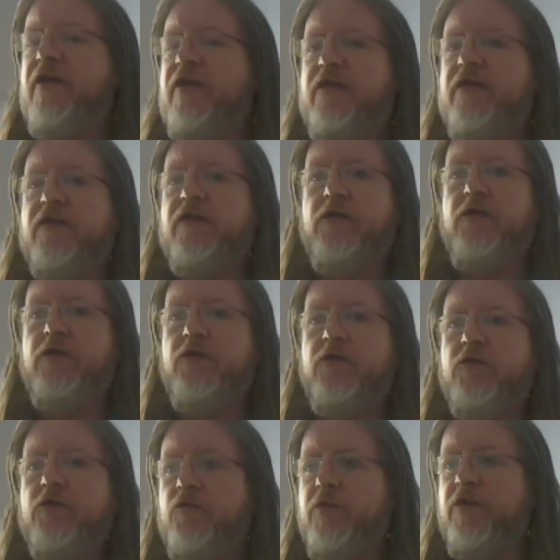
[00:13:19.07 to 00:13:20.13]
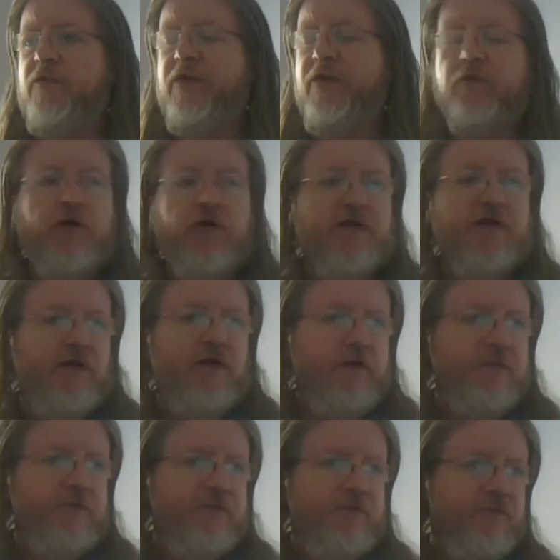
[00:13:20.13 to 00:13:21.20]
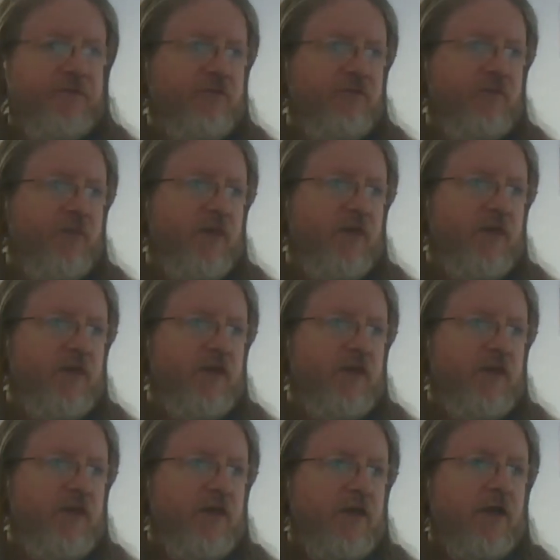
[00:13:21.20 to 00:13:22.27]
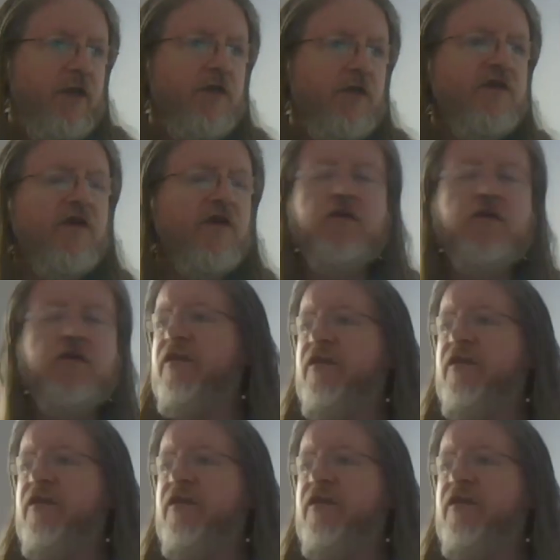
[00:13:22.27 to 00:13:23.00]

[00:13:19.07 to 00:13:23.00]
that you will be crossing, consult